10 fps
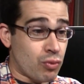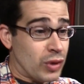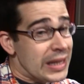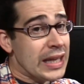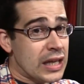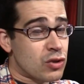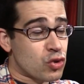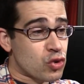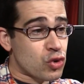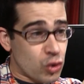really
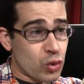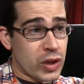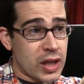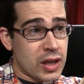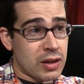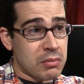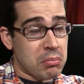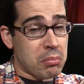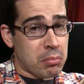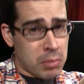truly
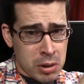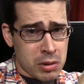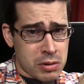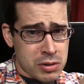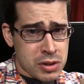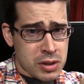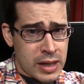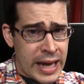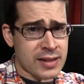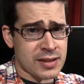merge
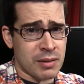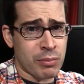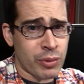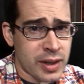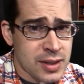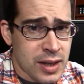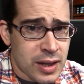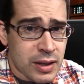at some point.